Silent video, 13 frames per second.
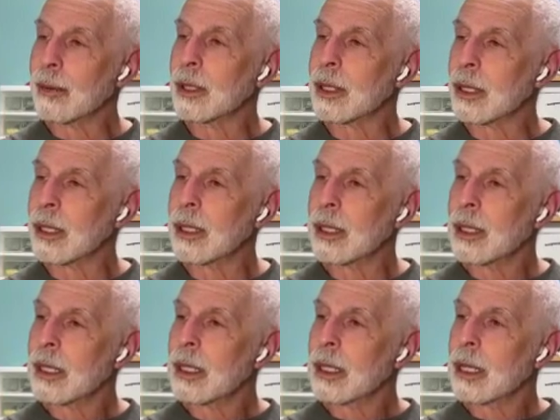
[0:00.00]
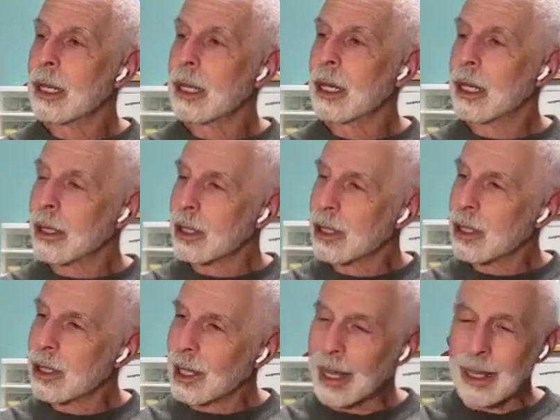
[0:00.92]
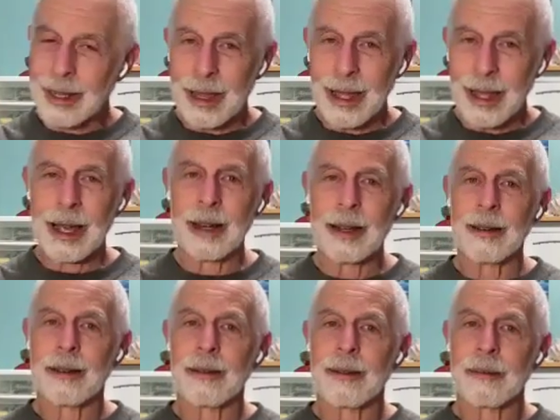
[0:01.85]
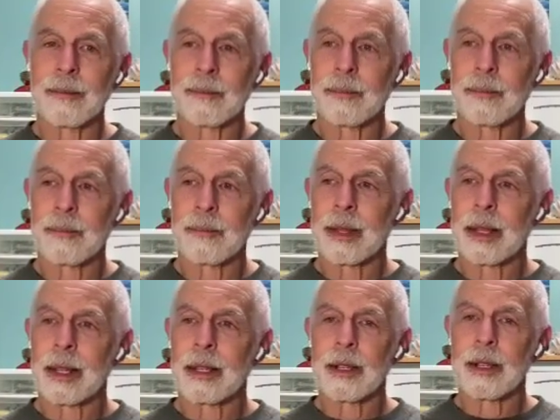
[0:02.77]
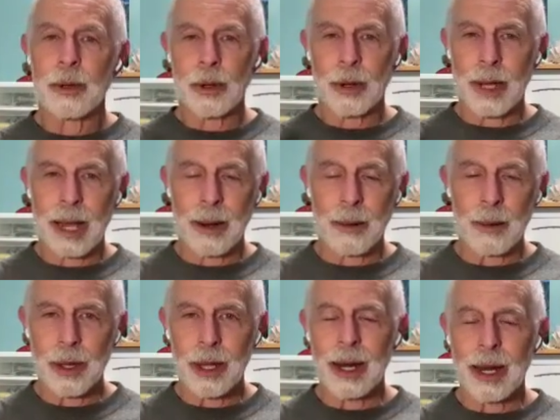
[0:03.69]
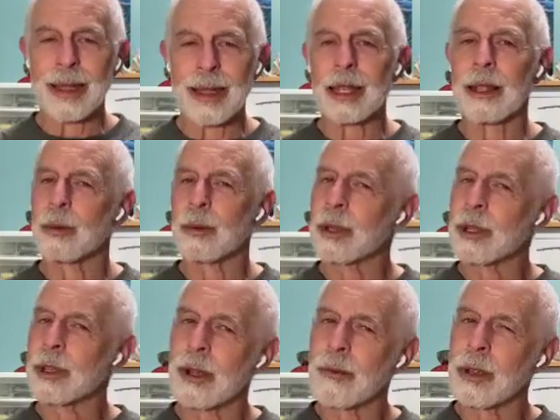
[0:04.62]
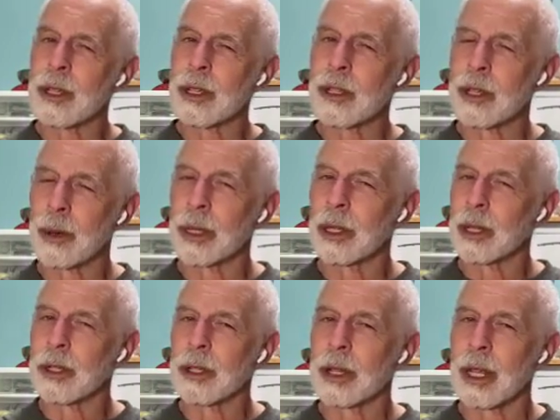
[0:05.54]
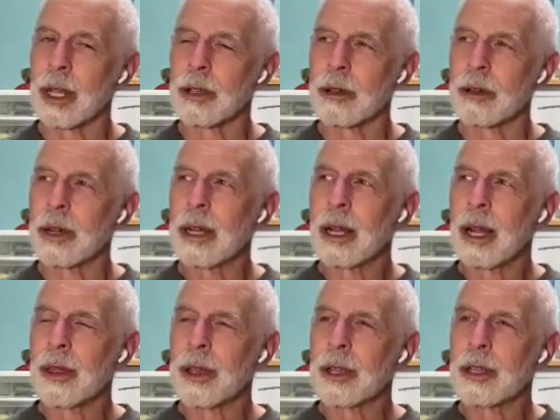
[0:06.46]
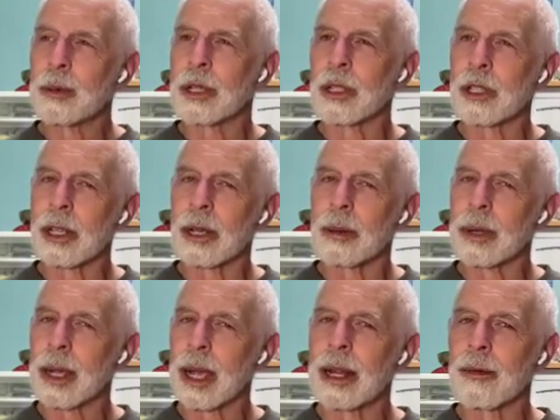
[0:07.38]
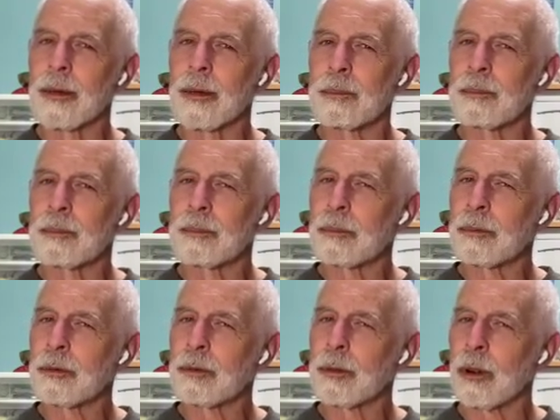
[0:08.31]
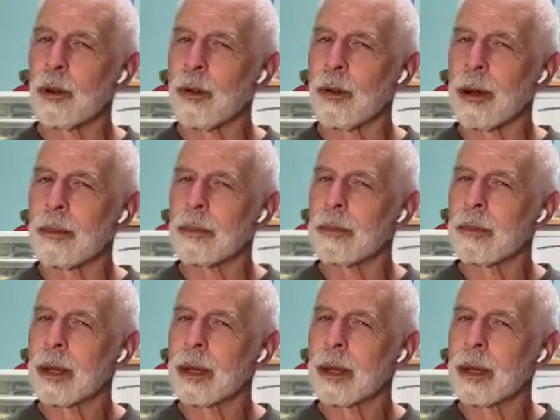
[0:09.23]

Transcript: able to understand that, she was okay with it. I think there was some reason she wanted to stay too. I think she was in some kind of a program,